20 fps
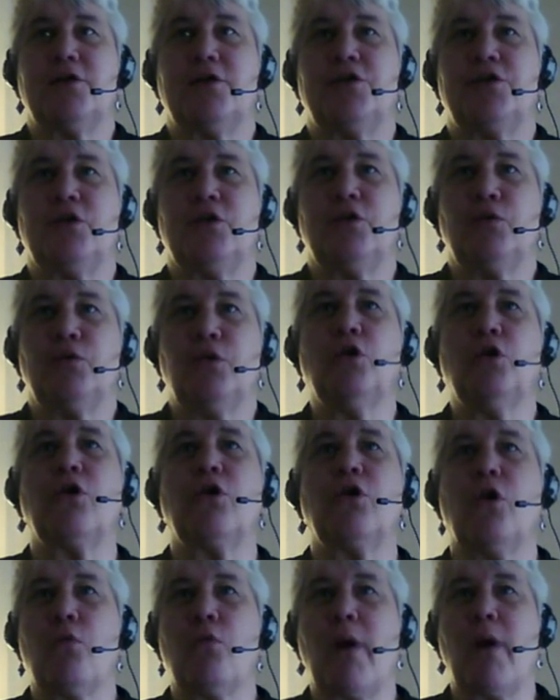
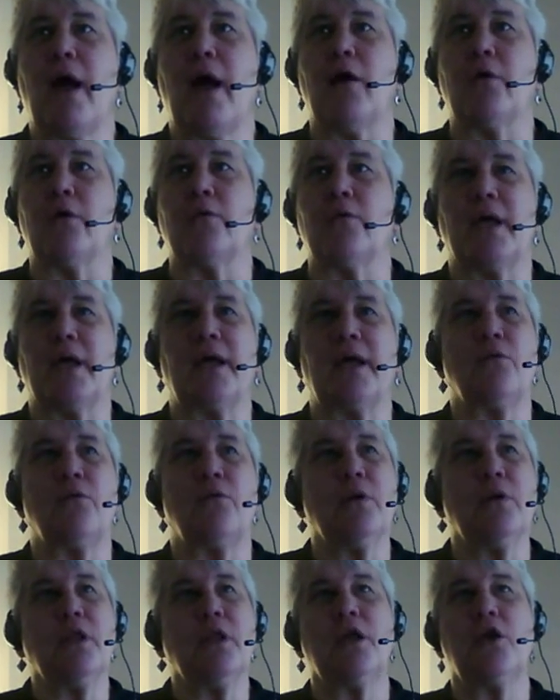look around
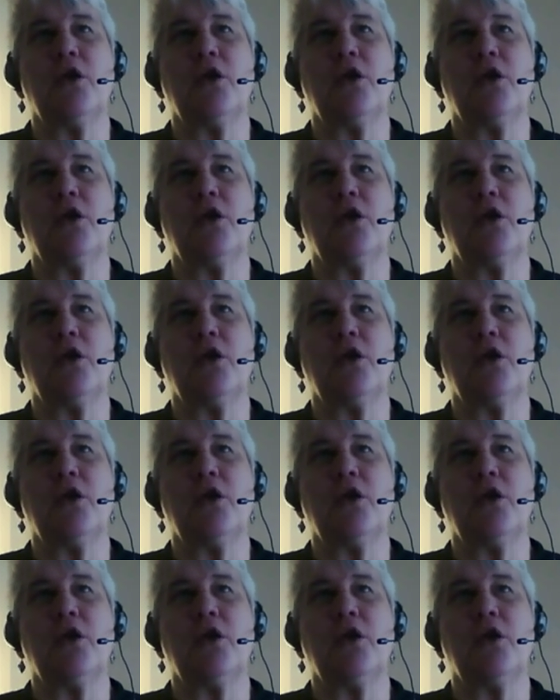and really